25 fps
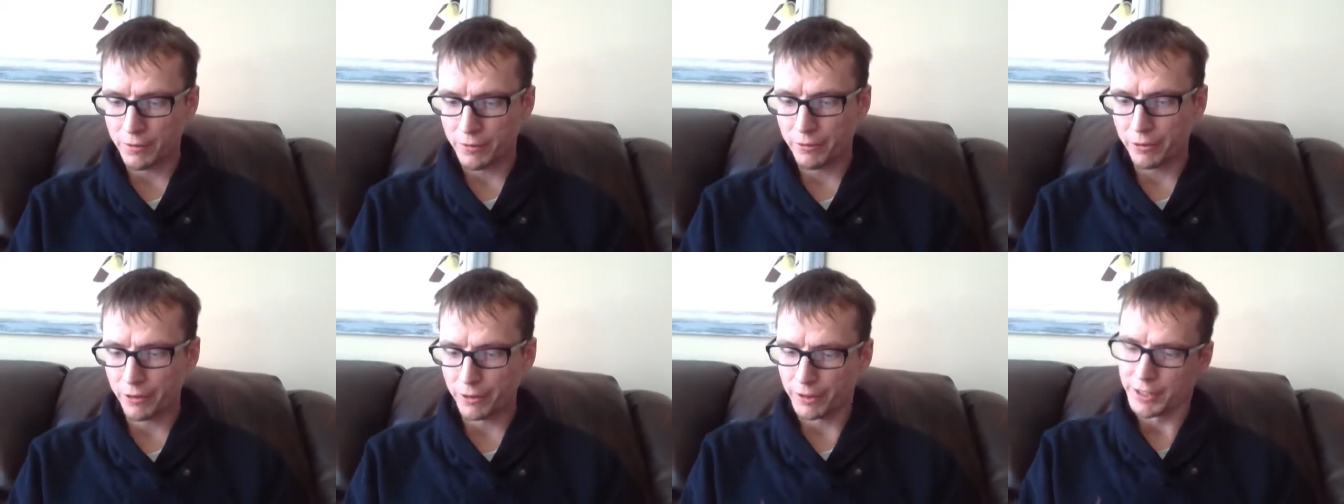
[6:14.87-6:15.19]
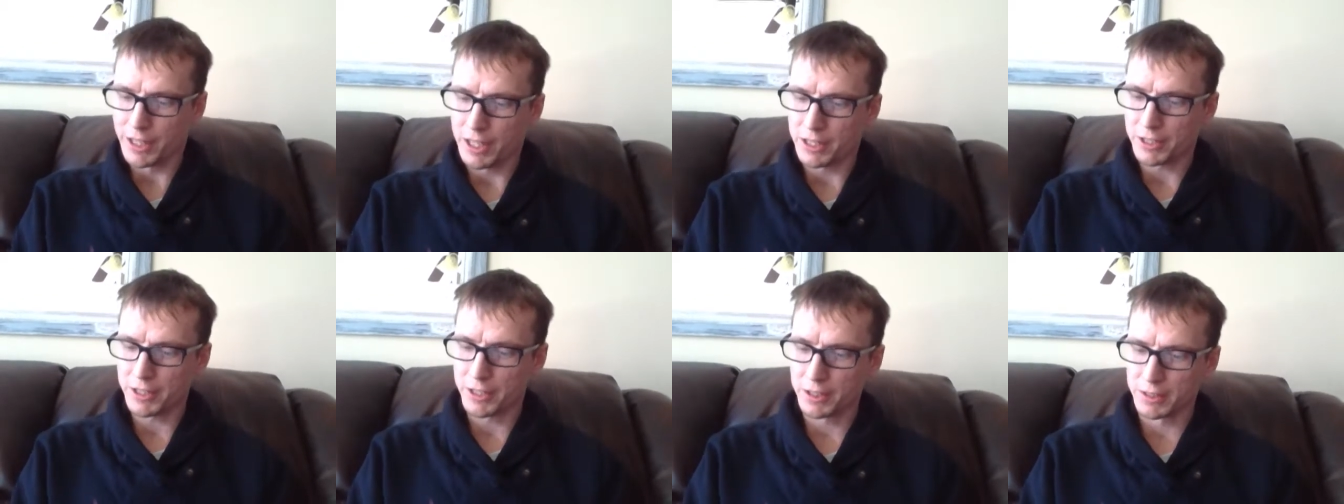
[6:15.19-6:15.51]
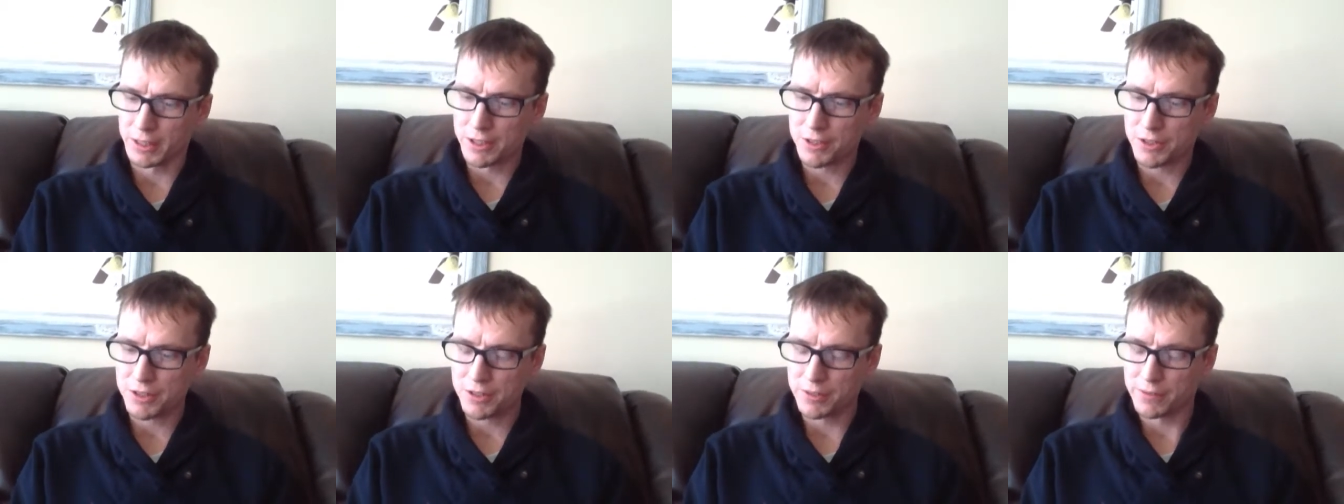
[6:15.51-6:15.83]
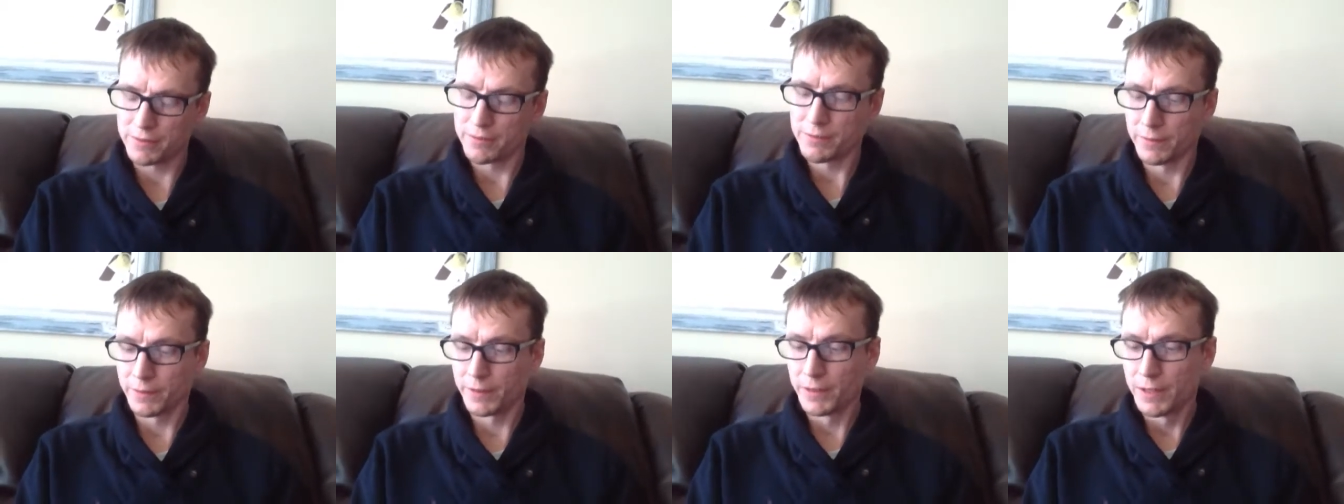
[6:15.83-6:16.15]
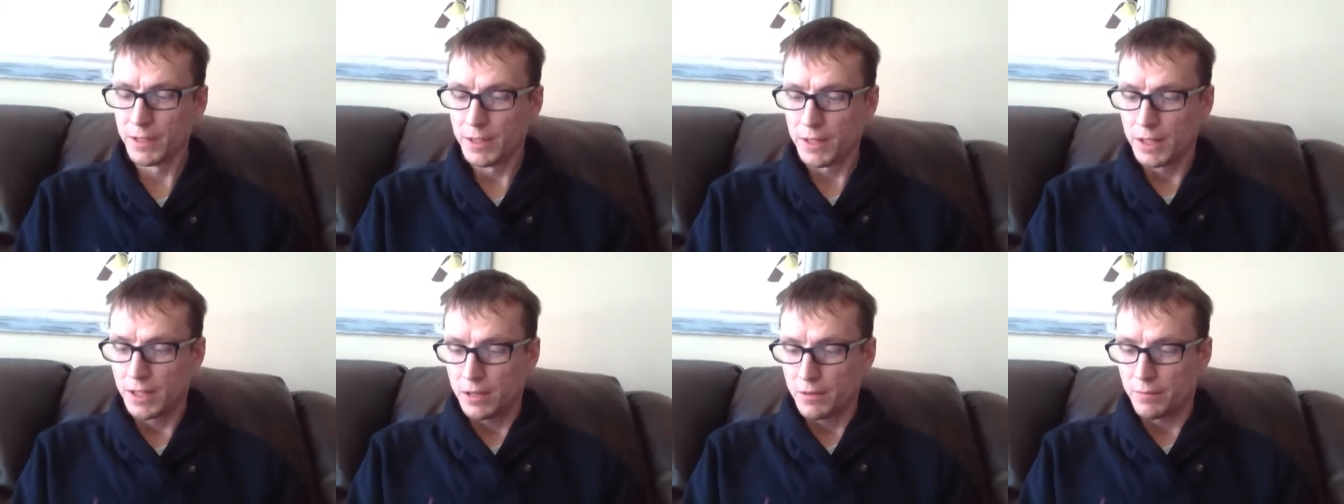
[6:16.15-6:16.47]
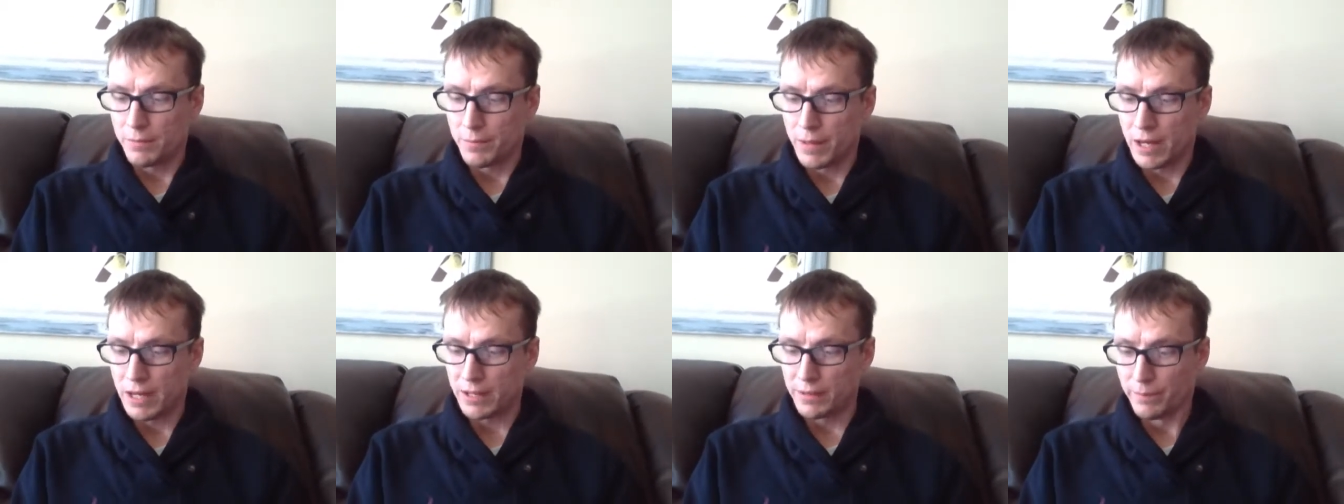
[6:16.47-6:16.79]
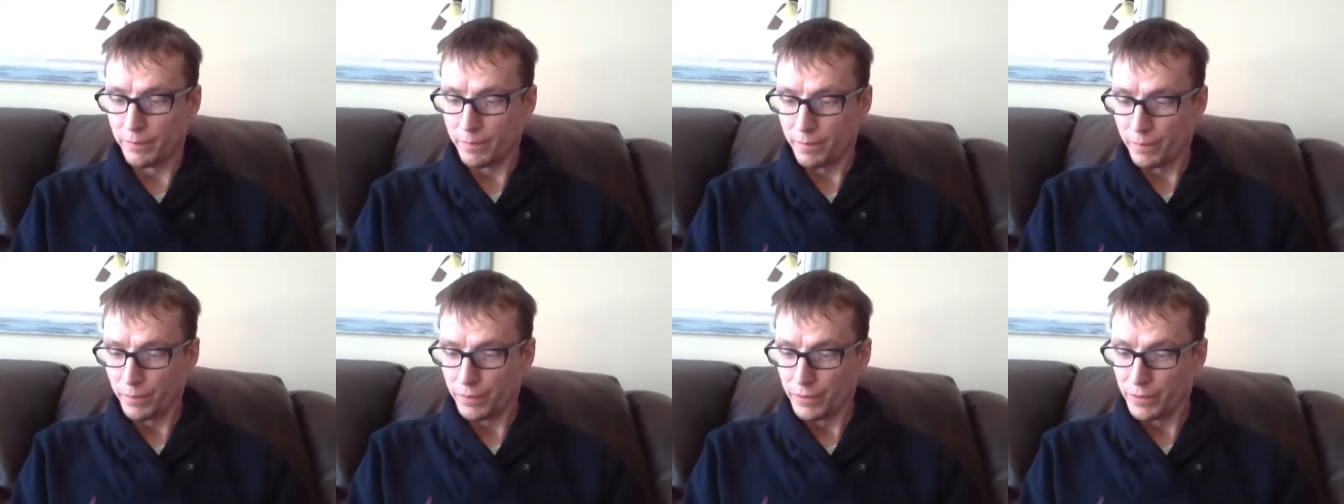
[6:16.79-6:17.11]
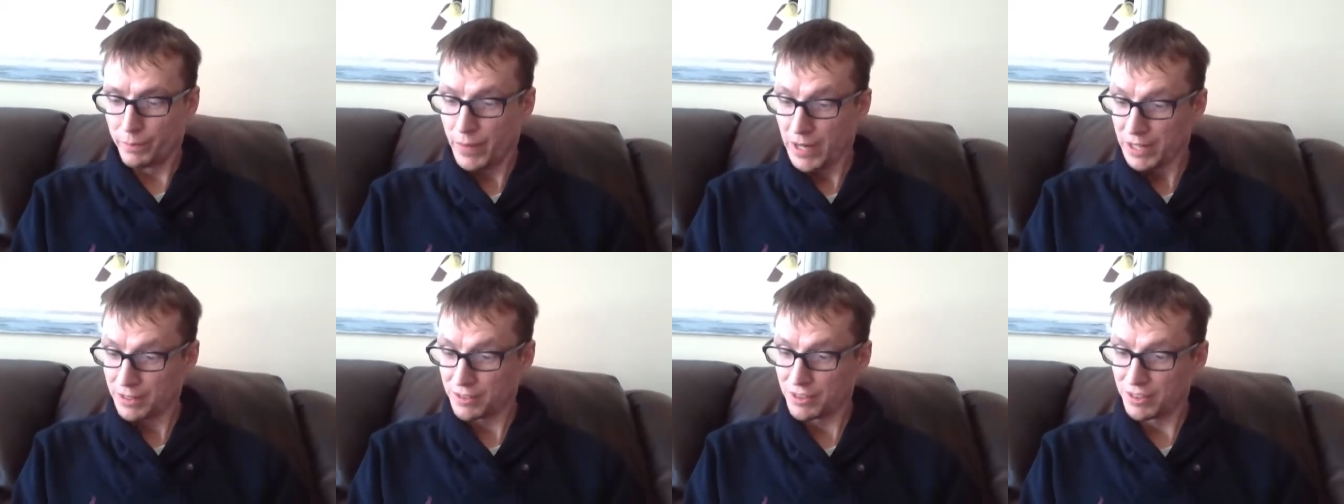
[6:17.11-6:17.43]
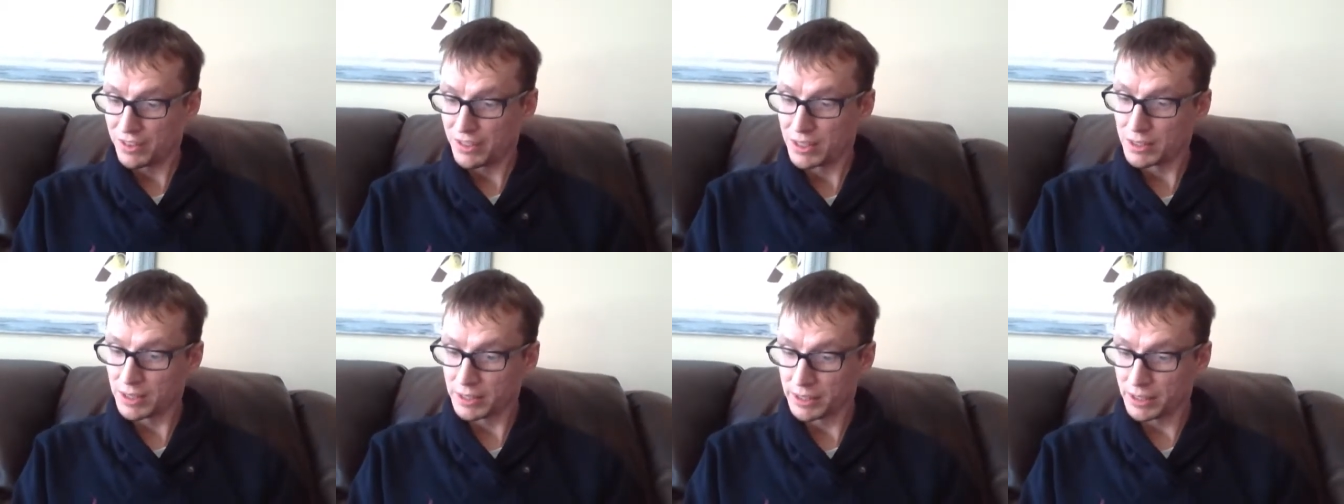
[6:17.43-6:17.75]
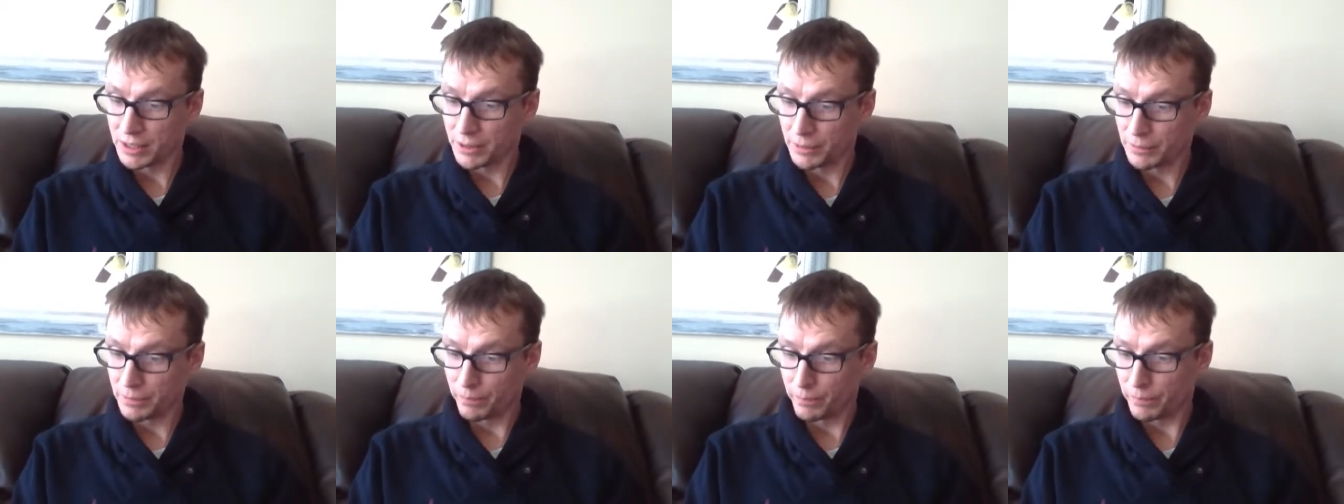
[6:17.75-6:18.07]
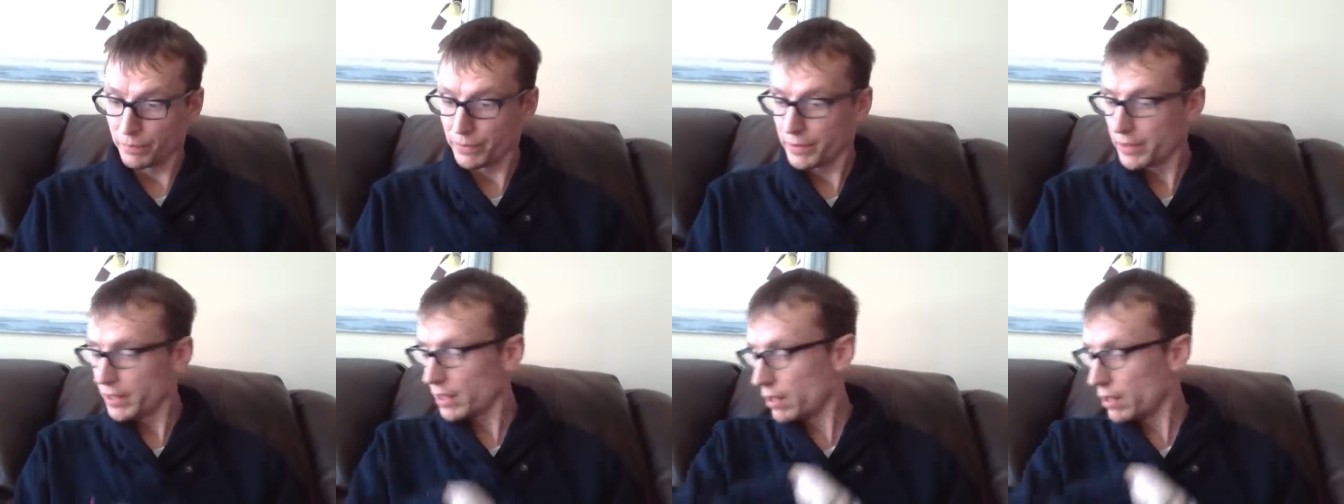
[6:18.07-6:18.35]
for inoculation. Mycelium